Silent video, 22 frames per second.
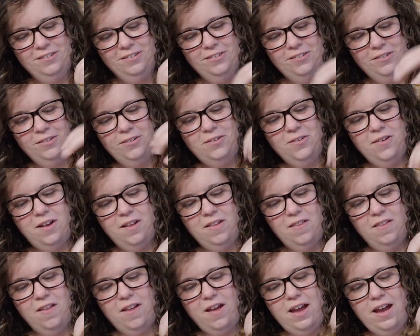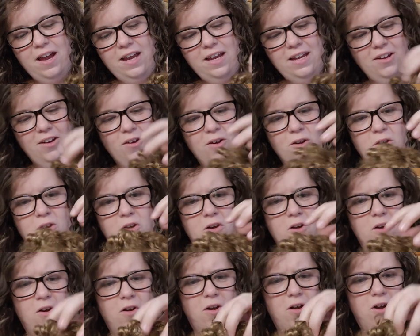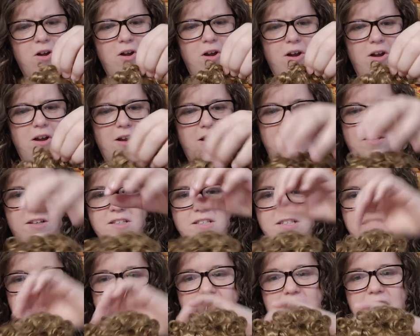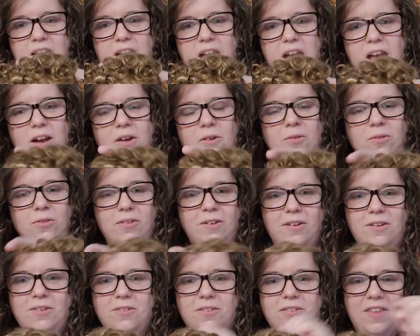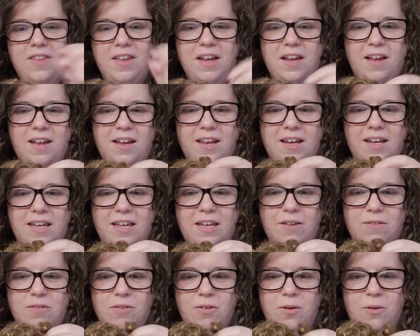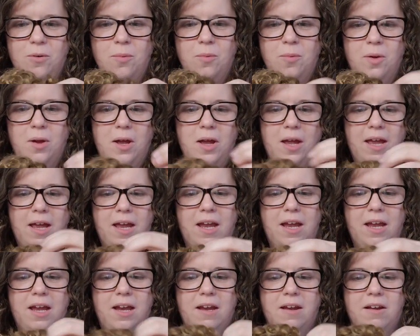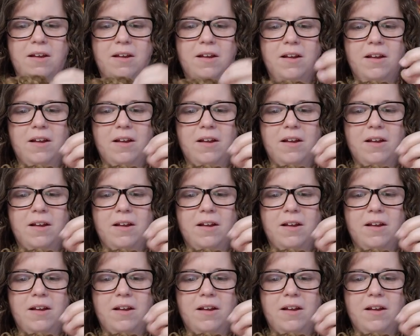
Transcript: Ooh, I like her. See, I don't I don't think I could give her away.